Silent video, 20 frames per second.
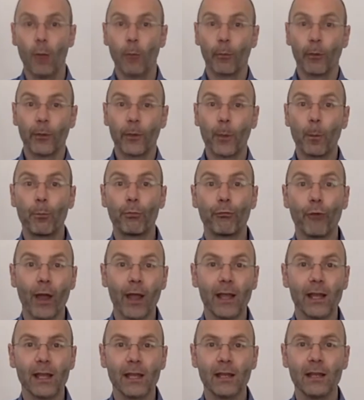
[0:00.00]
But the
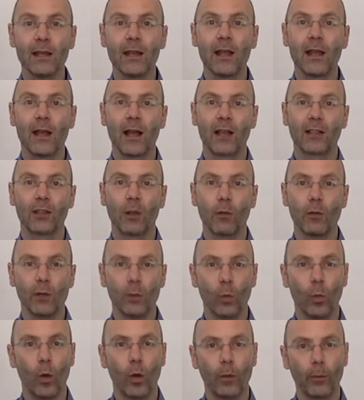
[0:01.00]
brain has only
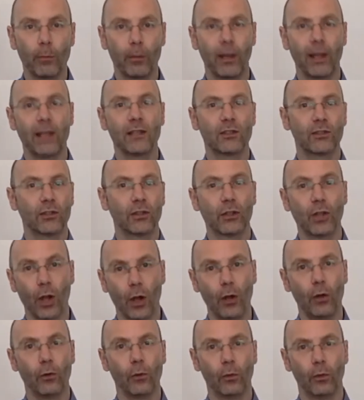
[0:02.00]
one place to
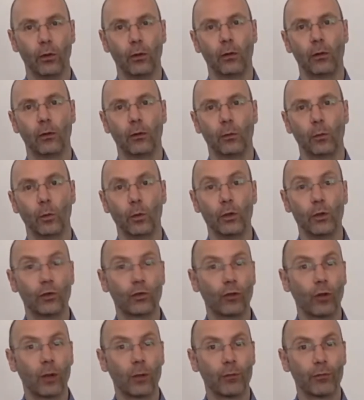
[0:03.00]
go when you
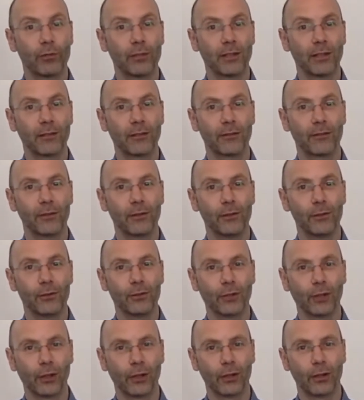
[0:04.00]
try and predict the
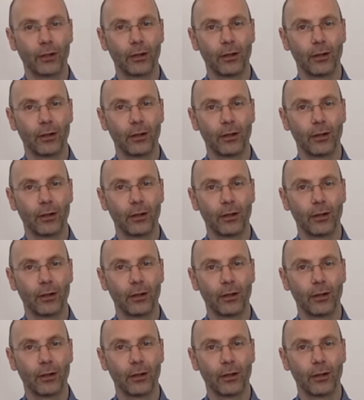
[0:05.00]
future.